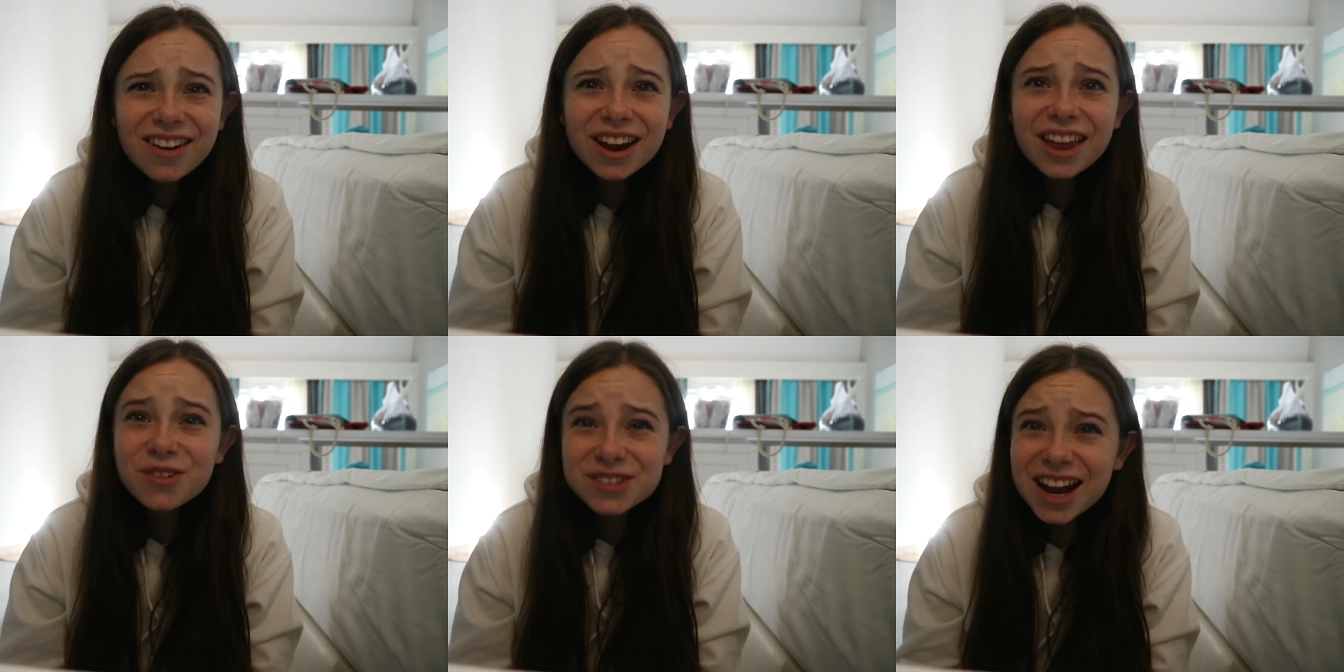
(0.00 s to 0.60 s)

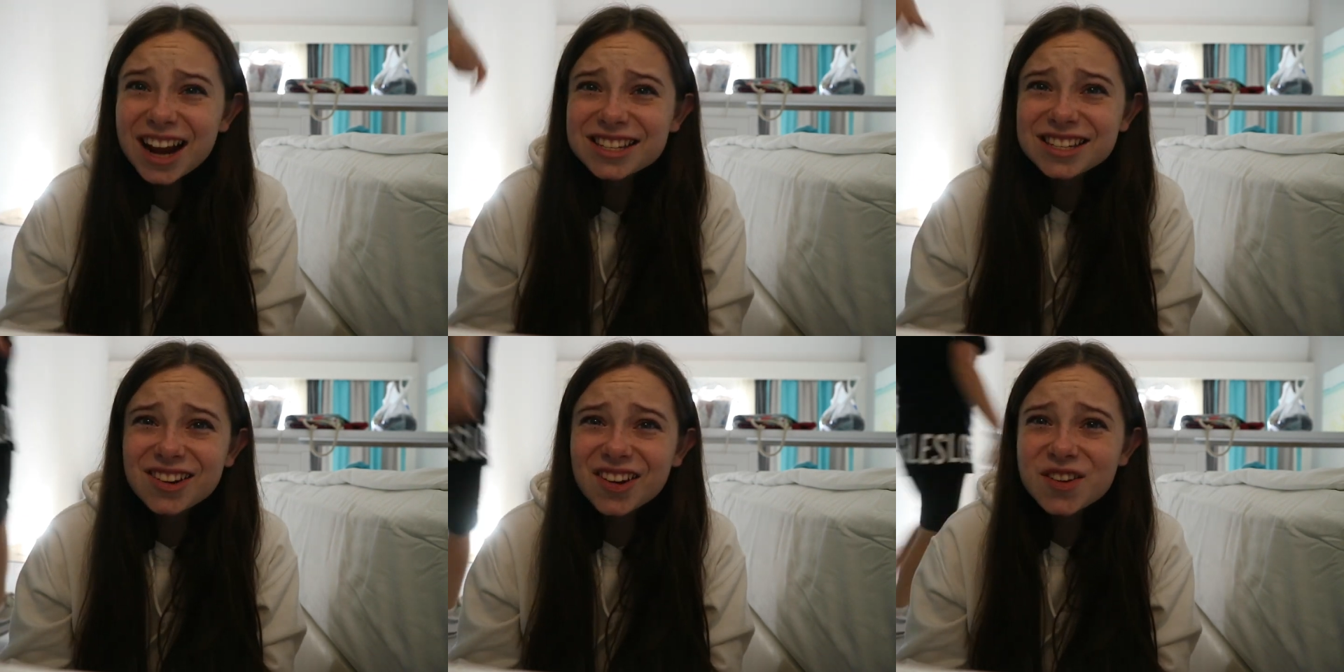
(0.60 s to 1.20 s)
Like, it was an
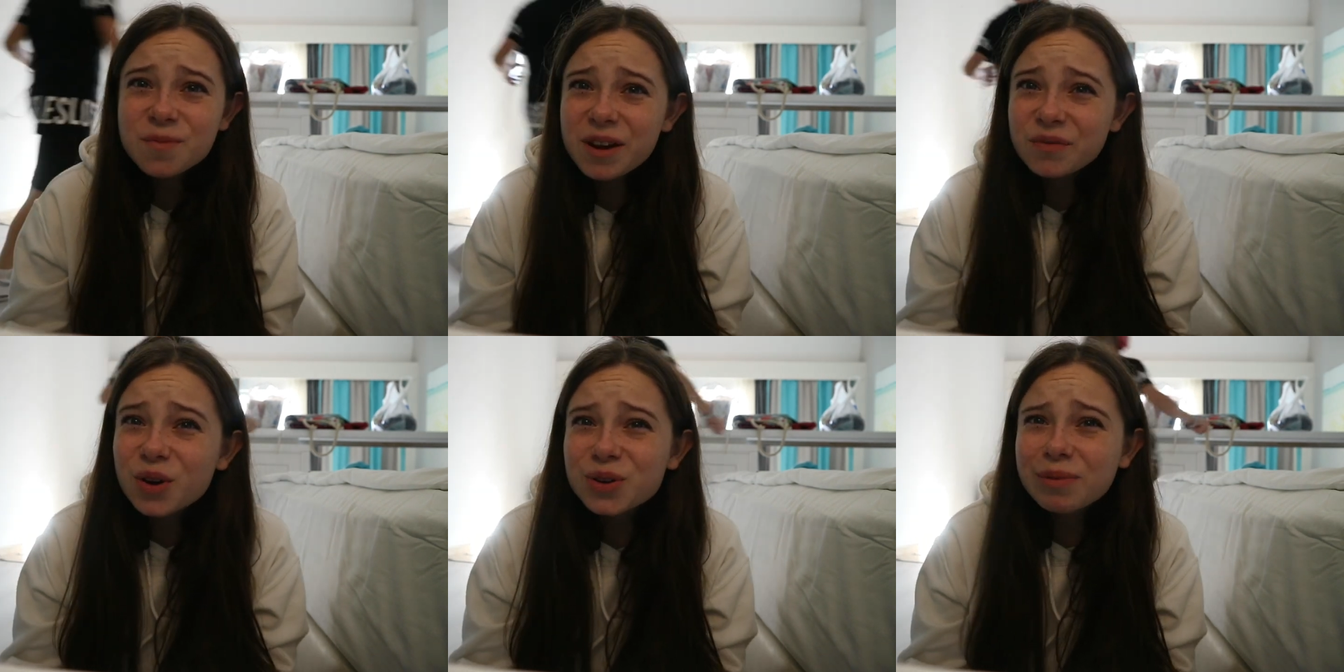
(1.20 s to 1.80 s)
accident, you're
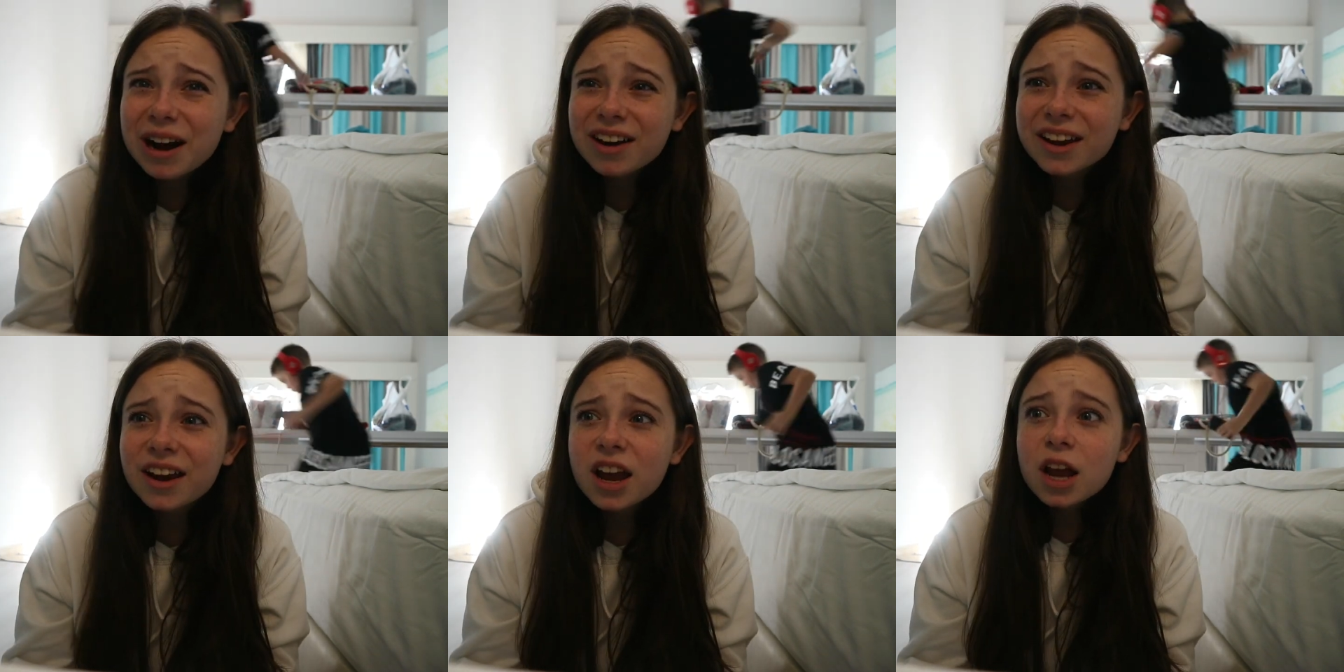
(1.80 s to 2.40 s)
being rude about
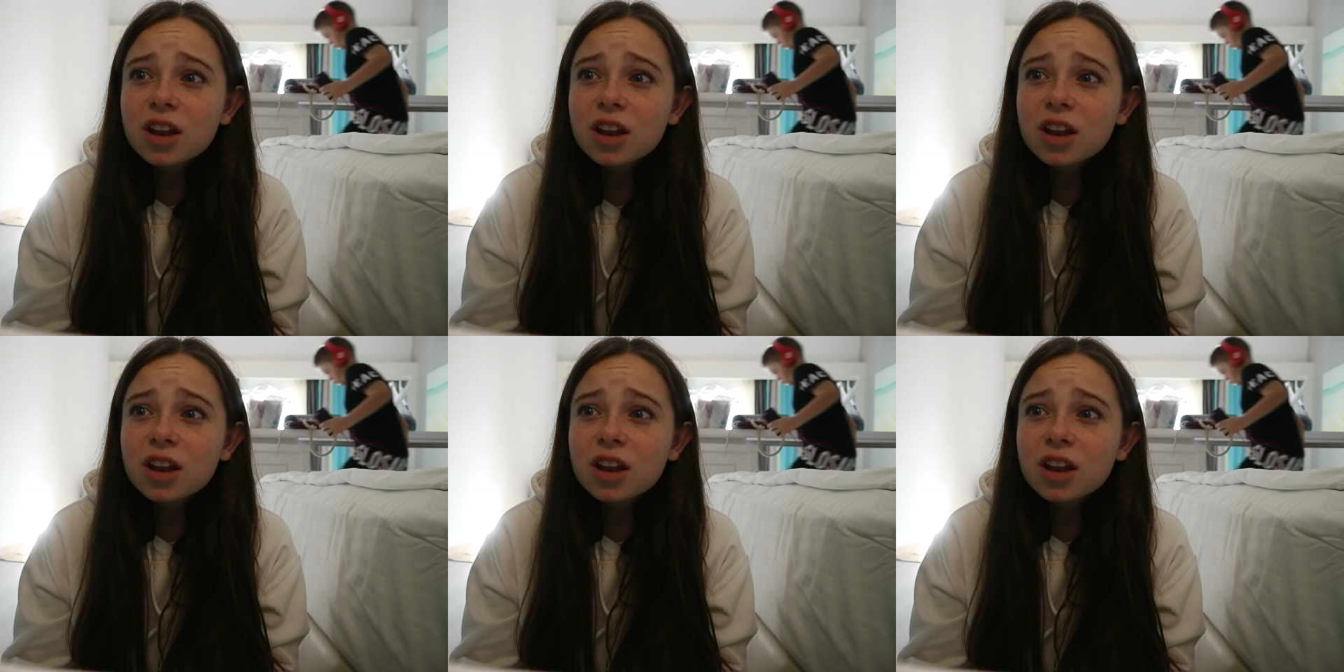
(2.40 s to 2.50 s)
it.